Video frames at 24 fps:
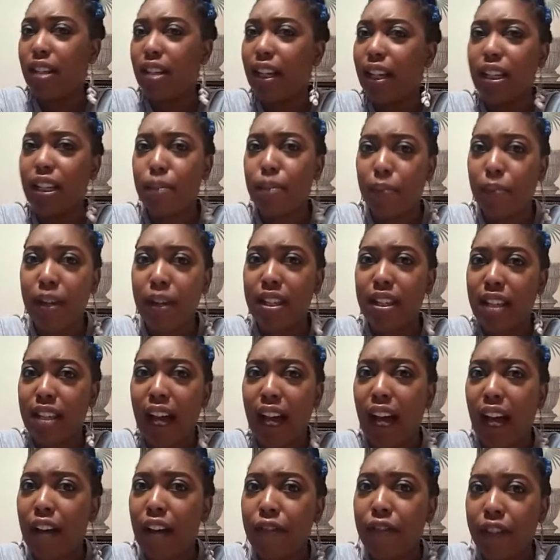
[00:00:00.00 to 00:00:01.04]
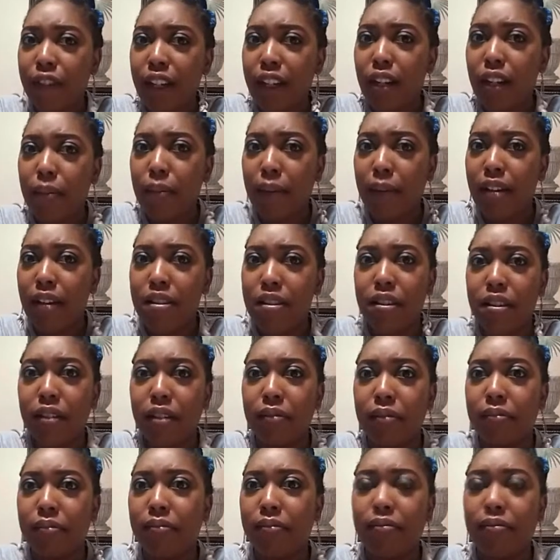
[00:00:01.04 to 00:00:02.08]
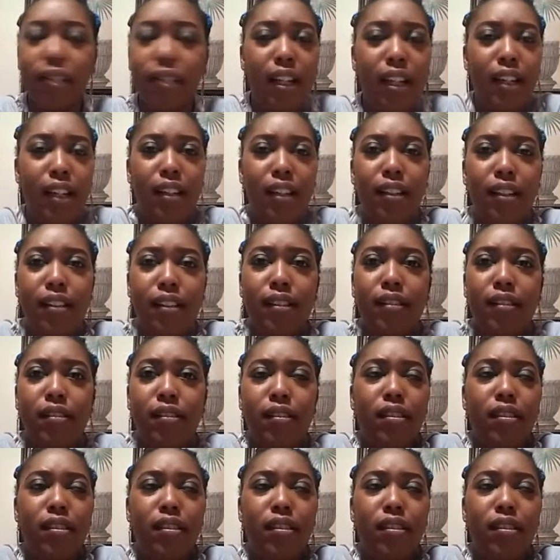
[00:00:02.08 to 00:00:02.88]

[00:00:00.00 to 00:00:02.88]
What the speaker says: express how I feel about something, and